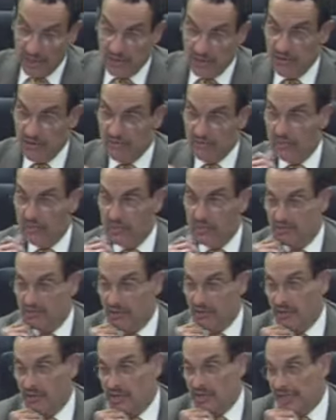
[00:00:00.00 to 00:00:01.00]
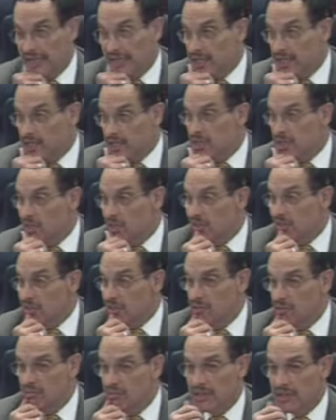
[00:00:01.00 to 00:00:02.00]
you know, even with the voting age,
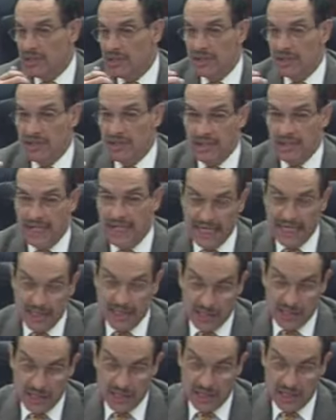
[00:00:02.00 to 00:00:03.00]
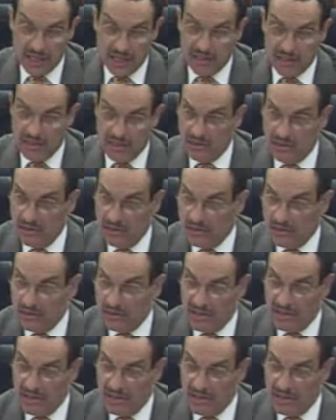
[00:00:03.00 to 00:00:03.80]
you know, being 18, and